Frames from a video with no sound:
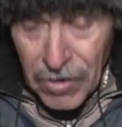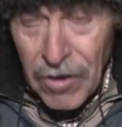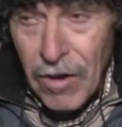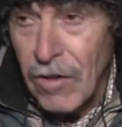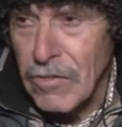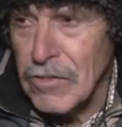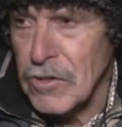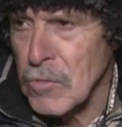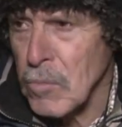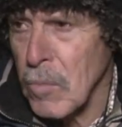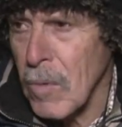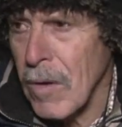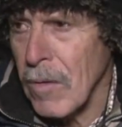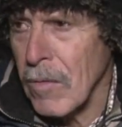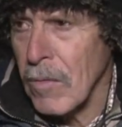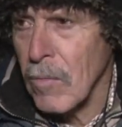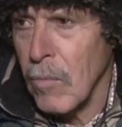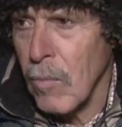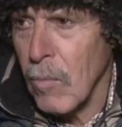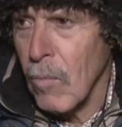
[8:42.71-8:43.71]
I've just
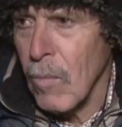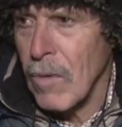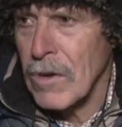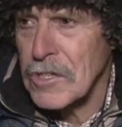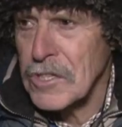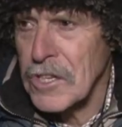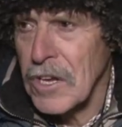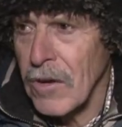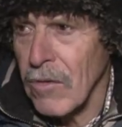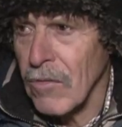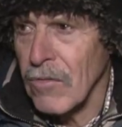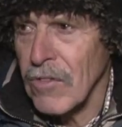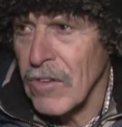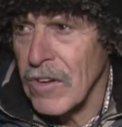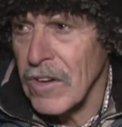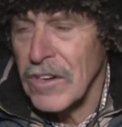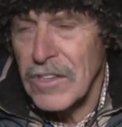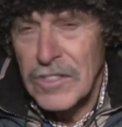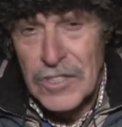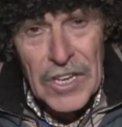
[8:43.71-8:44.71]
wound one set
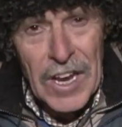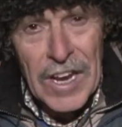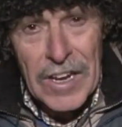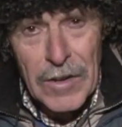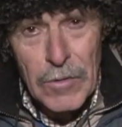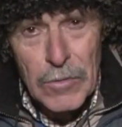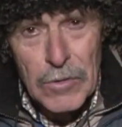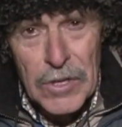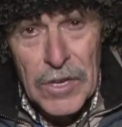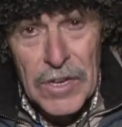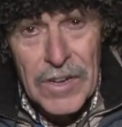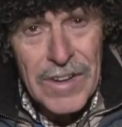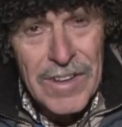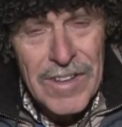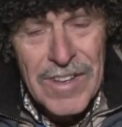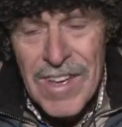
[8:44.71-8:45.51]
of uh, sand eels in,